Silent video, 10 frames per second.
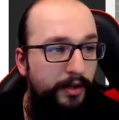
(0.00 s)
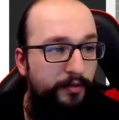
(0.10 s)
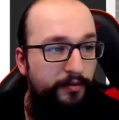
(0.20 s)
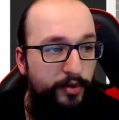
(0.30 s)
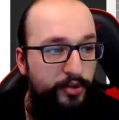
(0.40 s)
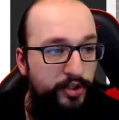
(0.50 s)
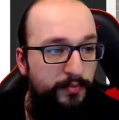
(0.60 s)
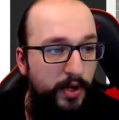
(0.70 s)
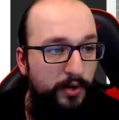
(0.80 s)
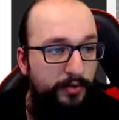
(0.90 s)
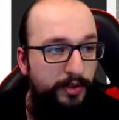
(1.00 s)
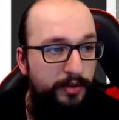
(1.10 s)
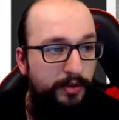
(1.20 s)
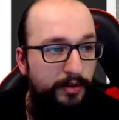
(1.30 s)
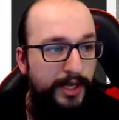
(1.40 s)
versus mode
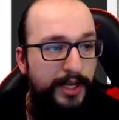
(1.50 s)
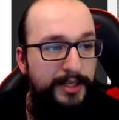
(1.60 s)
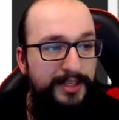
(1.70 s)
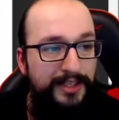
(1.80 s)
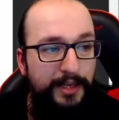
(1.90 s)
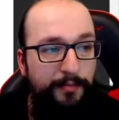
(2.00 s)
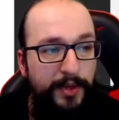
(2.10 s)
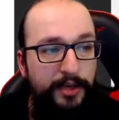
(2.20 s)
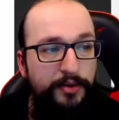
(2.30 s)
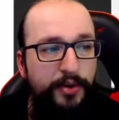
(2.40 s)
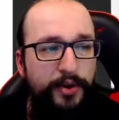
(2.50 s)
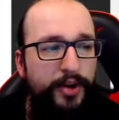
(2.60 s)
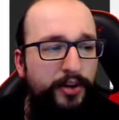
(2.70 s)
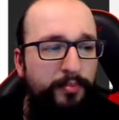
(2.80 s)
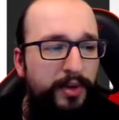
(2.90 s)
against CPU or
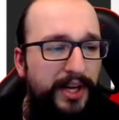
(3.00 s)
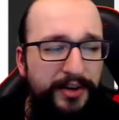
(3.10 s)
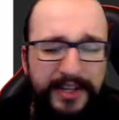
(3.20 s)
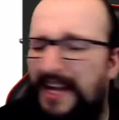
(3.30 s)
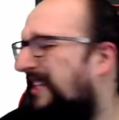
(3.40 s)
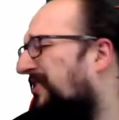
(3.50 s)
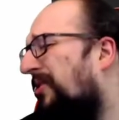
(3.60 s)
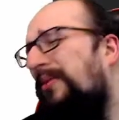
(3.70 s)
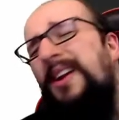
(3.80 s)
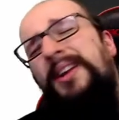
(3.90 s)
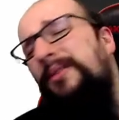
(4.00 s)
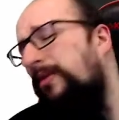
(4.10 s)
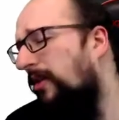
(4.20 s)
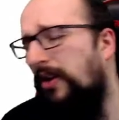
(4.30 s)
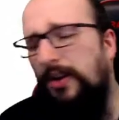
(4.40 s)
another player, that is already,
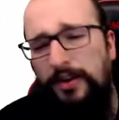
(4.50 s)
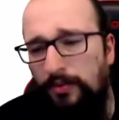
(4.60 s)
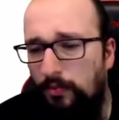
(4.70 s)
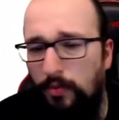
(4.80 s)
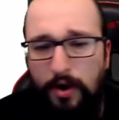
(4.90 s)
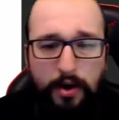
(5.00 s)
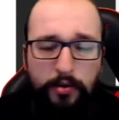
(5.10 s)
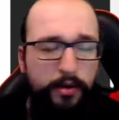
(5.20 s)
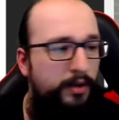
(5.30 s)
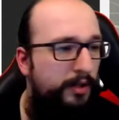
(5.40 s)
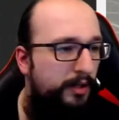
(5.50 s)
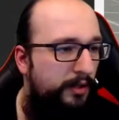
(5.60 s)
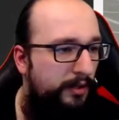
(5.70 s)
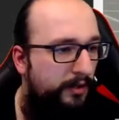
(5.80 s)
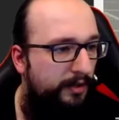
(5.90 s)
whoa,
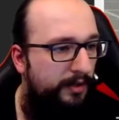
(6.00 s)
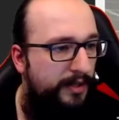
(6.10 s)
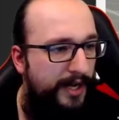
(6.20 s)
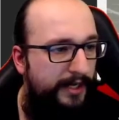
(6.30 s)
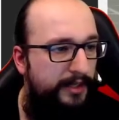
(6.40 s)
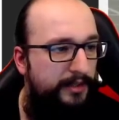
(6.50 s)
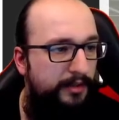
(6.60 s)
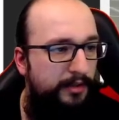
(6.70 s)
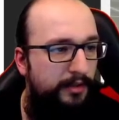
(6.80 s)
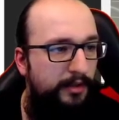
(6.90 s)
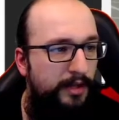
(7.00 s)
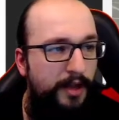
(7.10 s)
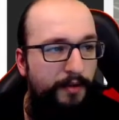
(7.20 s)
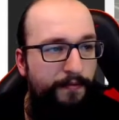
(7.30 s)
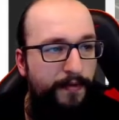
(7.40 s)
nice.
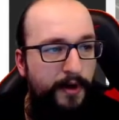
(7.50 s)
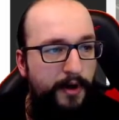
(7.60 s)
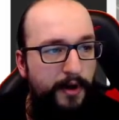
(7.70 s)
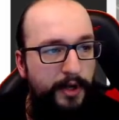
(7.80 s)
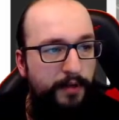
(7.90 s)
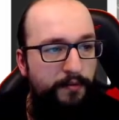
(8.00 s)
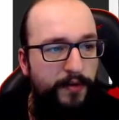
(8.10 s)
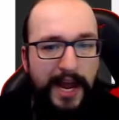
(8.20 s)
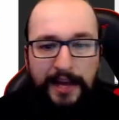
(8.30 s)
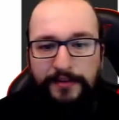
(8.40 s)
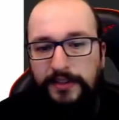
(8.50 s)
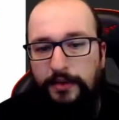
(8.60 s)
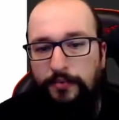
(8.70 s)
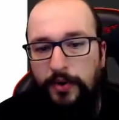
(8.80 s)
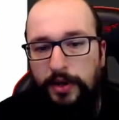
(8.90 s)
If you have
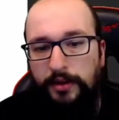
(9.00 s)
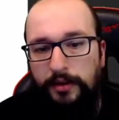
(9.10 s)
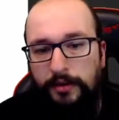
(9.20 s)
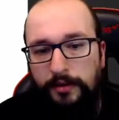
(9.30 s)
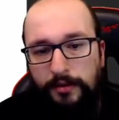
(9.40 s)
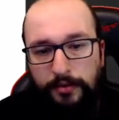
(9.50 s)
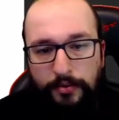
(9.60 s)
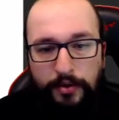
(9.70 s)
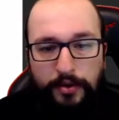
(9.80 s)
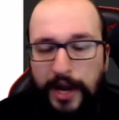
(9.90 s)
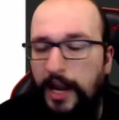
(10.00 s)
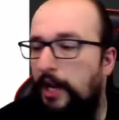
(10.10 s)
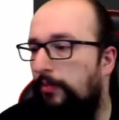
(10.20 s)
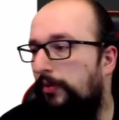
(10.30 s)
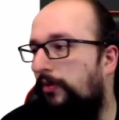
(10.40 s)
someone who you're
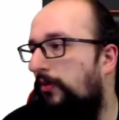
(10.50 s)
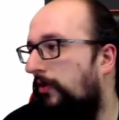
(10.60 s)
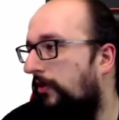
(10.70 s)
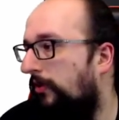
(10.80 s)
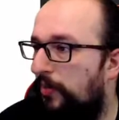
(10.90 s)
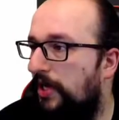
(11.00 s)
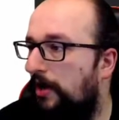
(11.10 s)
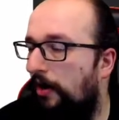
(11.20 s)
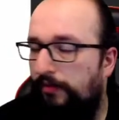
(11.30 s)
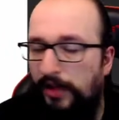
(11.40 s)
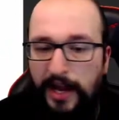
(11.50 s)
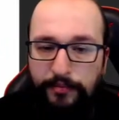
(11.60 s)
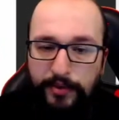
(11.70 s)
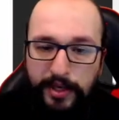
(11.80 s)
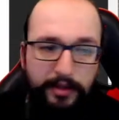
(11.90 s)
able to be offline
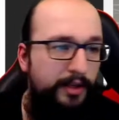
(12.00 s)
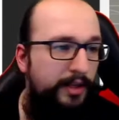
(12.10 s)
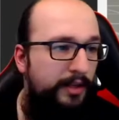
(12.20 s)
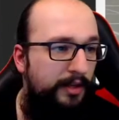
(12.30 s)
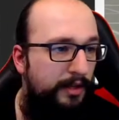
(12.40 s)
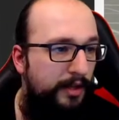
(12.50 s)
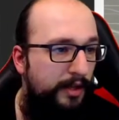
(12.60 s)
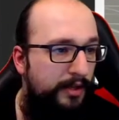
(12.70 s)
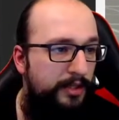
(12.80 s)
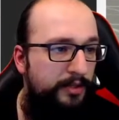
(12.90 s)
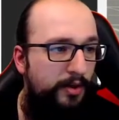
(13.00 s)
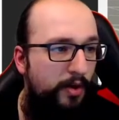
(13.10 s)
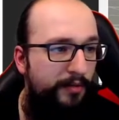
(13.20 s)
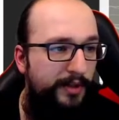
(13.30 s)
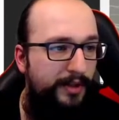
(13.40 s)
with in these
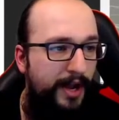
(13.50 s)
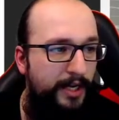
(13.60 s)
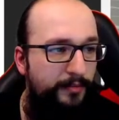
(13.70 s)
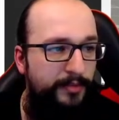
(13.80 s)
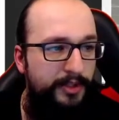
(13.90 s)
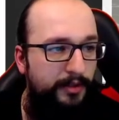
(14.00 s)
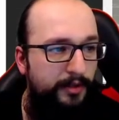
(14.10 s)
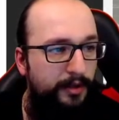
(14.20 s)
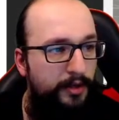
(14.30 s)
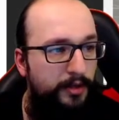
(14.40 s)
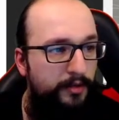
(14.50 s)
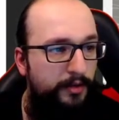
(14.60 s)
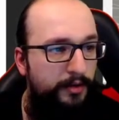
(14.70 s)
COVID times, you know,